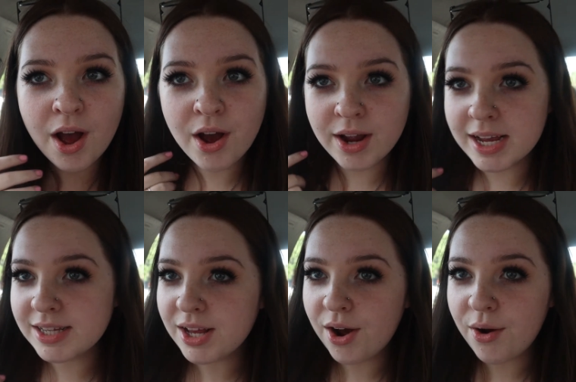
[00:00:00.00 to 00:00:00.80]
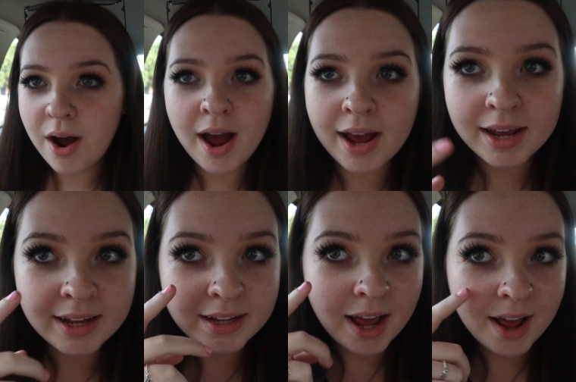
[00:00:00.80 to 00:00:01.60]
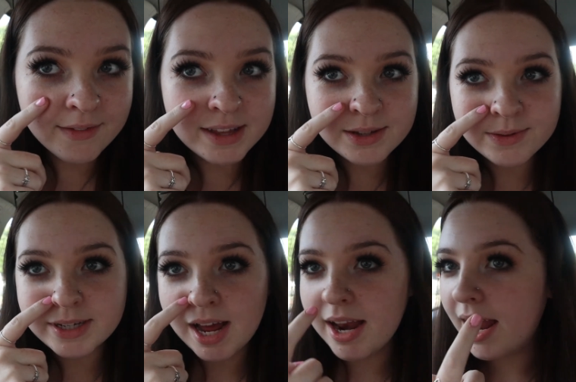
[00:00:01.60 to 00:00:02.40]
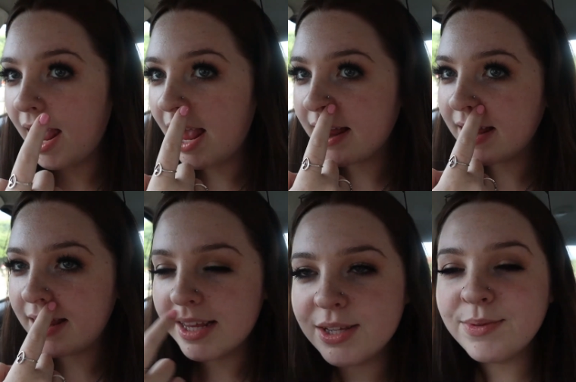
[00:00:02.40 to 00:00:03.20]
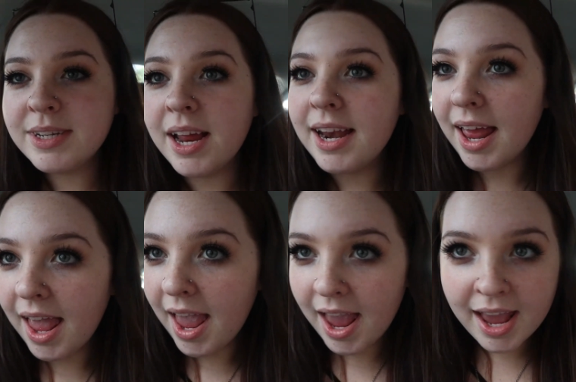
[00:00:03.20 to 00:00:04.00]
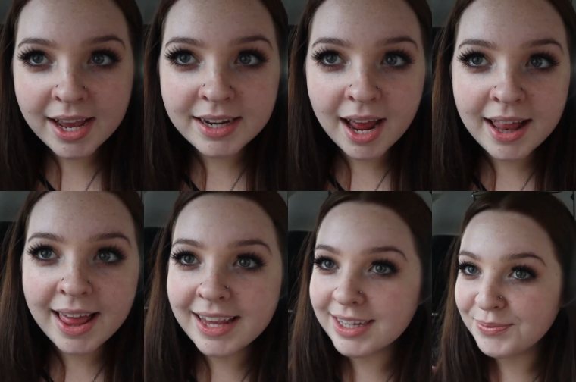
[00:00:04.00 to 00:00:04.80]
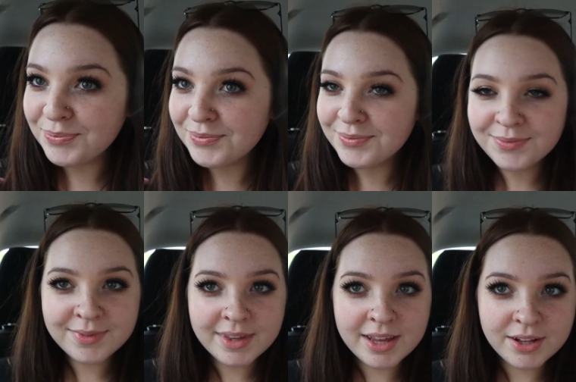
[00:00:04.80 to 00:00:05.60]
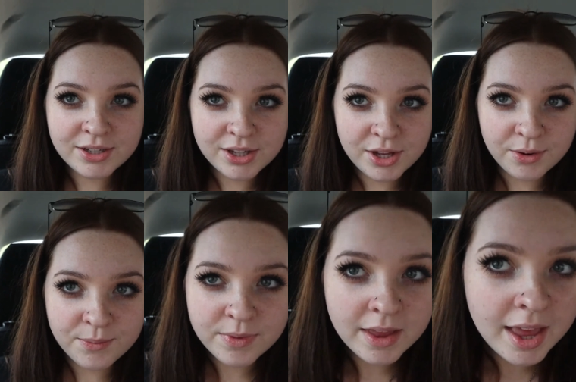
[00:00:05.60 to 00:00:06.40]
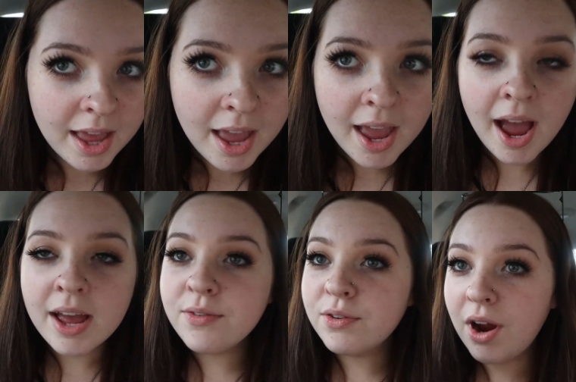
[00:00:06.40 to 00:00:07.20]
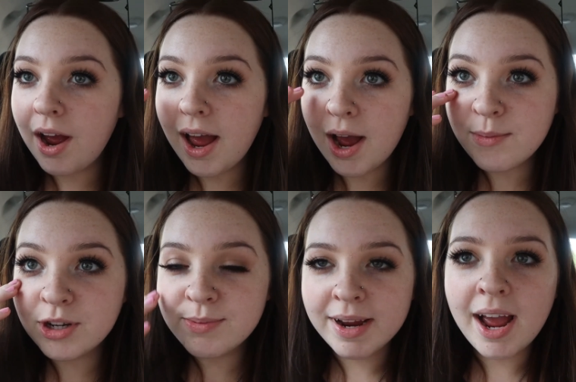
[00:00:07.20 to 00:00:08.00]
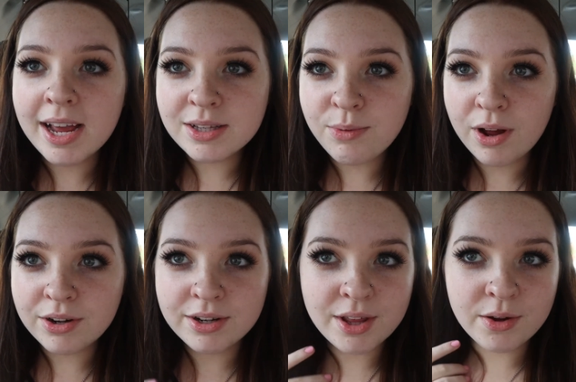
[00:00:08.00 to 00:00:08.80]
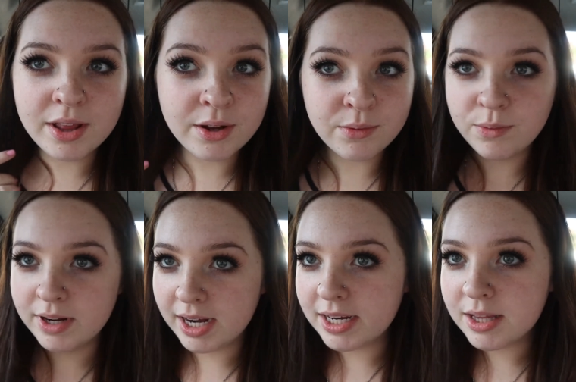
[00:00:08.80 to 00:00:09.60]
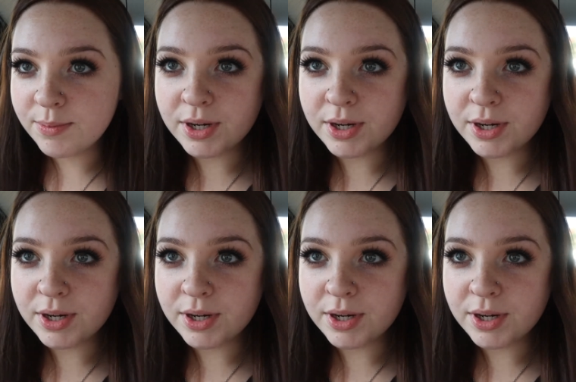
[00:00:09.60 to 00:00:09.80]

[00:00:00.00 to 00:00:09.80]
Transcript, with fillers: Okay, so I have this one done and then this one done and I like it. It looks cute. I forgot how much my eyes watered though, like when I did the